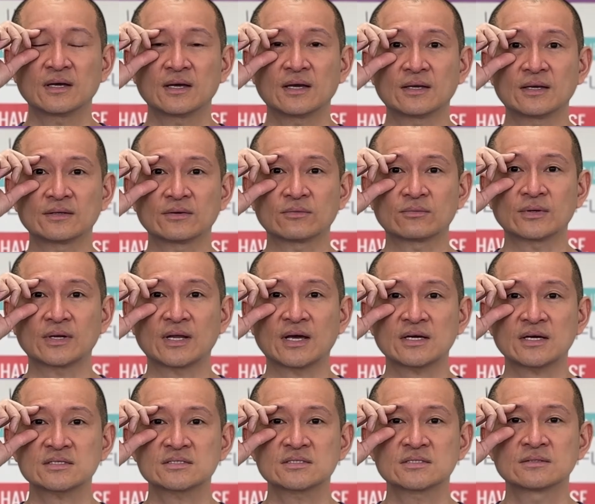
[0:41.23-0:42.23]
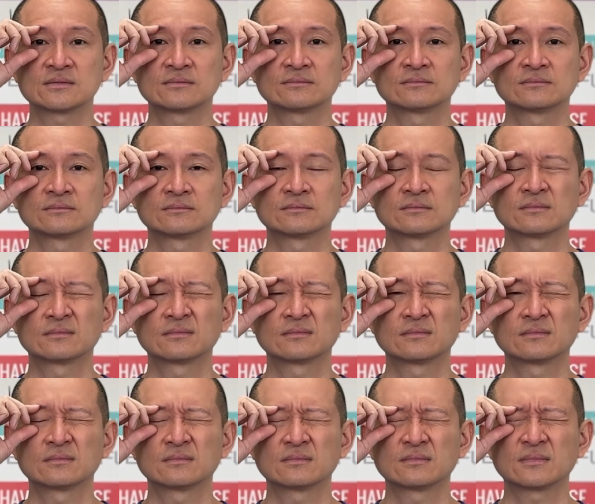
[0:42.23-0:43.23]
And then relax.
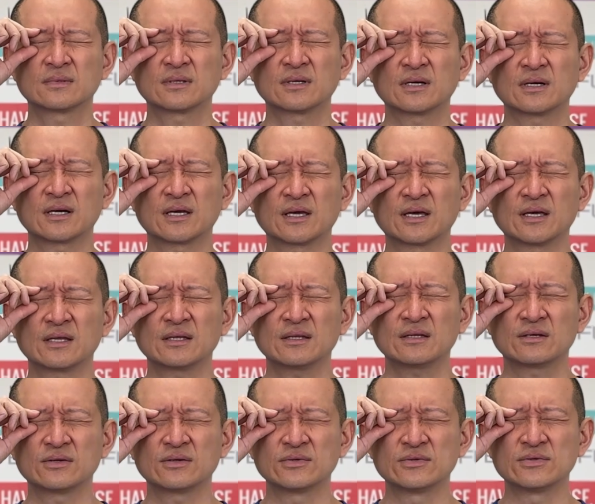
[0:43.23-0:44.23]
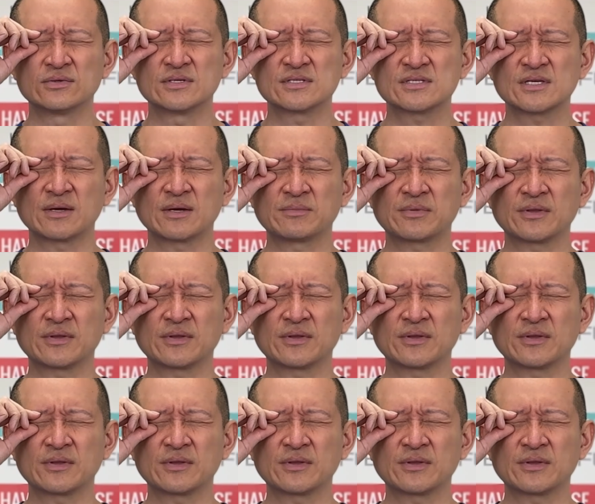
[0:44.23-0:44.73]
Again, you do the same